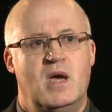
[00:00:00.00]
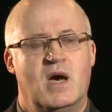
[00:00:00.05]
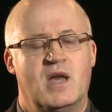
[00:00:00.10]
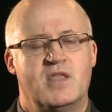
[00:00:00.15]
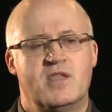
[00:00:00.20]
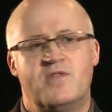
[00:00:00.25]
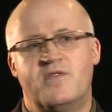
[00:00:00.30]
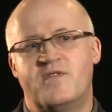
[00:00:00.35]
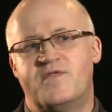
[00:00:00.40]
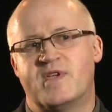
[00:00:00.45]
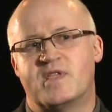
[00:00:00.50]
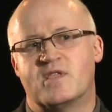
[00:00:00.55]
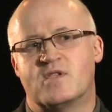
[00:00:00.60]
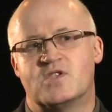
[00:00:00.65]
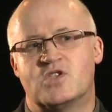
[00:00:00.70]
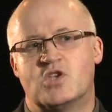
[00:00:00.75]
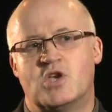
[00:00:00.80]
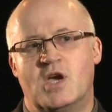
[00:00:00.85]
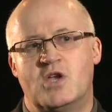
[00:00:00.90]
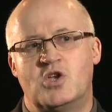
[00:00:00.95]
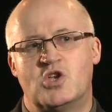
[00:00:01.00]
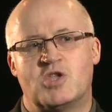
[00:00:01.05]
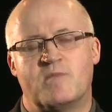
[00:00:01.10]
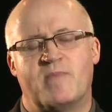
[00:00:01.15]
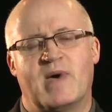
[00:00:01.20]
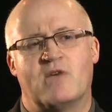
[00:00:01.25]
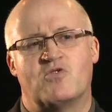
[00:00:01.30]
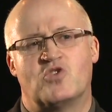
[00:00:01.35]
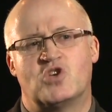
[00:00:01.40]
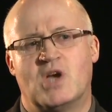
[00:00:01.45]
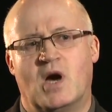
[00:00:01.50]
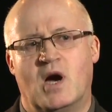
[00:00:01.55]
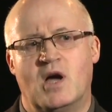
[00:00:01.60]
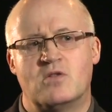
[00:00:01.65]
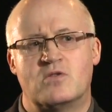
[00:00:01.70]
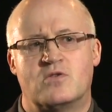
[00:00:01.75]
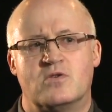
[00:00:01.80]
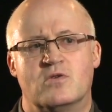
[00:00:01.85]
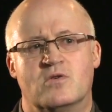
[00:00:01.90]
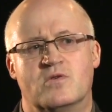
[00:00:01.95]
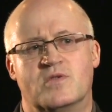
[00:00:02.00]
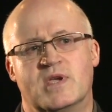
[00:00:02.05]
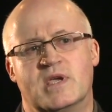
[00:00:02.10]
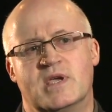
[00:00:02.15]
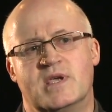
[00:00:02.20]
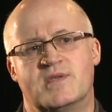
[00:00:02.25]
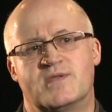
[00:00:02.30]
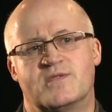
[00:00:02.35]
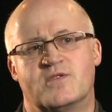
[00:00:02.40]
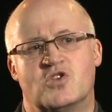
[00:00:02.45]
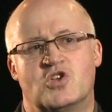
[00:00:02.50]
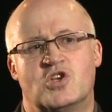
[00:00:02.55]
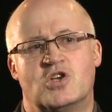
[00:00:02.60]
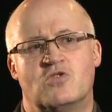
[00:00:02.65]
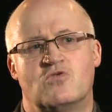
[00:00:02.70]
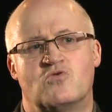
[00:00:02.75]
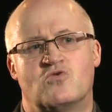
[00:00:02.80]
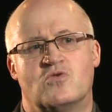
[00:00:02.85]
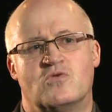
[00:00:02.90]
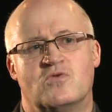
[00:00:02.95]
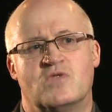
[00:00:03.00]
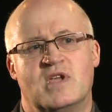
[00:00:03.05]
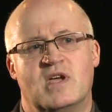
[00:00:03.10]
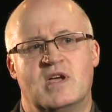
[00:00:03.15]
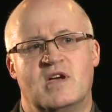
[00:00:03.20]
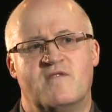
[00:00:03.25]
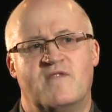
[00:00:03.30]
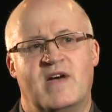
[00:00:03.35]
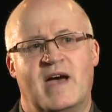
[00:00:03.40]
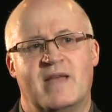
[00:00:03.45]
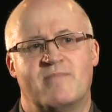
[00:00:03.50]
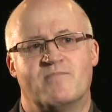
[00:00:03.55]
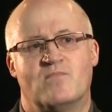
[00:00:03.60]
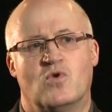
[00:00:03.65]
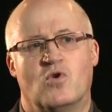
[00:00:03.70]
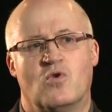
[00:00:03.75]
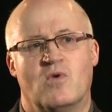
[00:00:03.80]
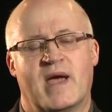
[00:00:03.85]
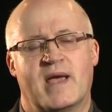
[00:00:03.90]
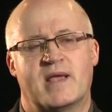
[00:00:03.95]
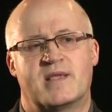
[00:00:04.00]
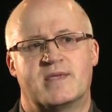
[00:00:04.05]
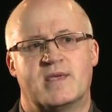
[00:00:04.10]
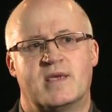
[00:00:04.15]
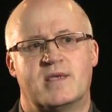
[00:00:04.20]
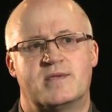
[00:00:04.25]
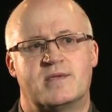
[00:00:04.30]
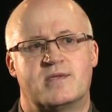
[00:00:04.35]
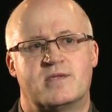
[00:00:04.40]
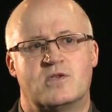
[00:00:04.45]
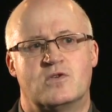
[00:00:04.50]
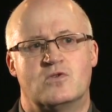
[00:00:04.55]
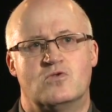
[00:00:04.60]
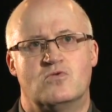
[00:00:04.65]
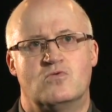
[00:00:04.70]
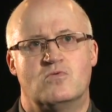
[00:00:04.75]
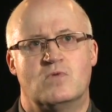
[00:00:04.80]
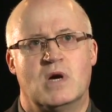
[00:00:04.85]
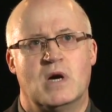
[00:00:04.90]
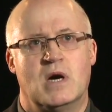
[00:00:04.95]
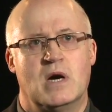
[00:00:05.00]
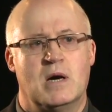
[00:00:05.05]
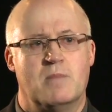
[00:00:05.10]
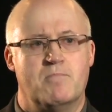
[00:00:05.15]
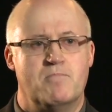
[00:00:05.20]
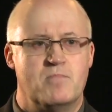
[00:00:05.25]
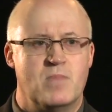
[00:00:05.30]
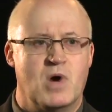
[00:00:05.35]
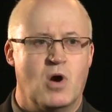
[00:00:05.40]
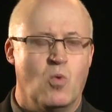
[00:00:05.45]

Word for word: Another thing that's changed about childhood is that children have had more access to um,